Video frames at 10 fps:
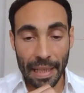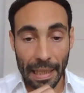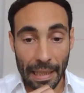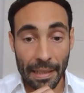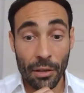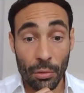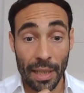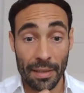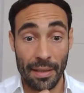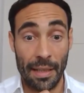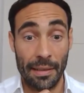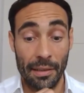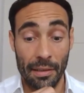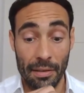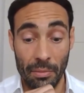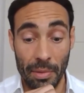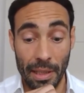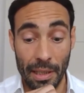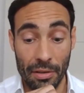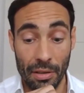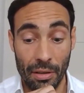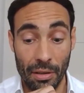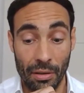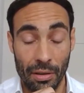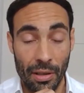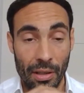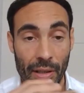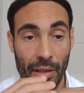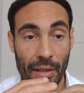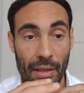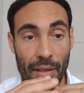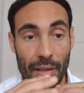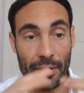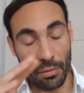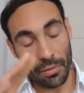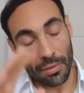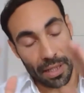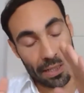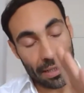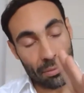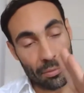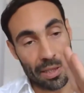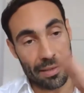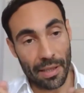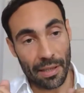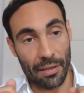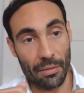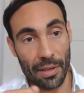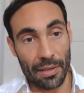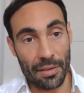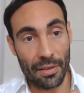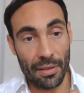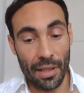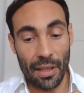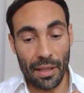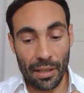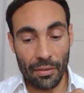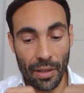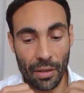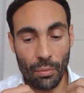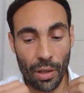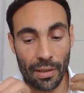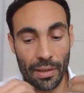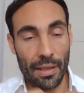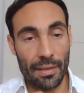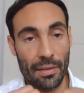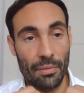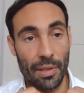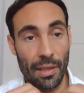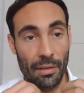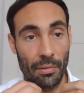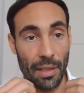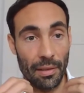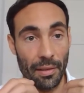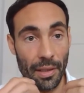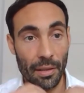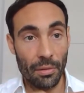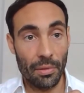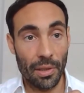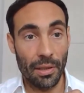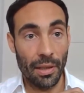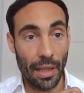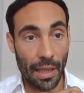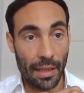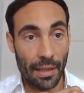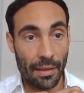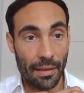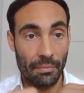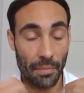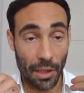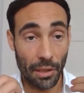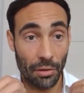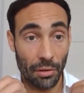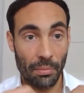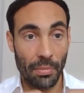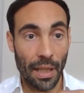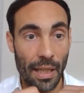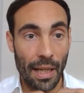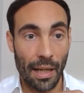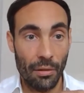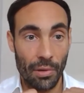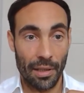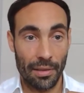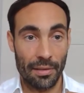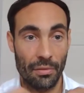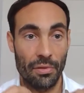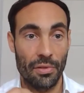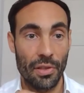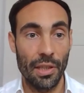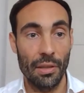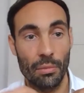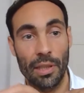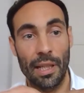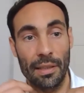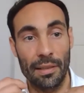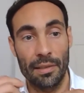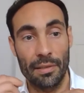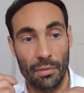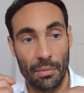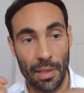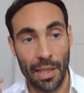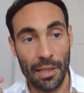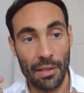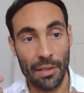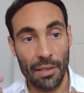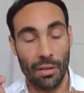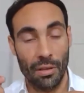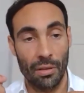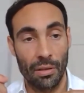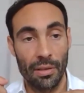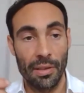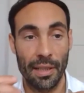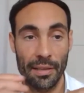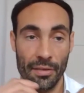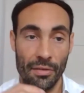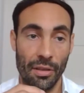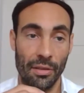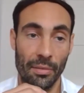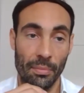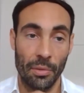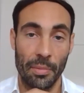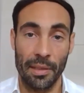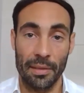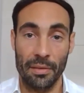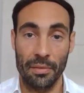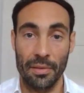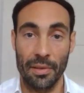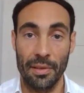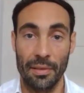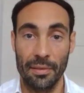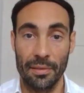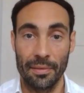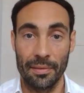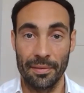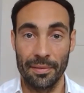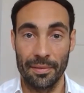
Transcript: in US anti-discrimination law. So, and that would be the second question, kind of like what does critical race theory in Europe allow us to see what anti-discrimination law does not permit us to see? Mm.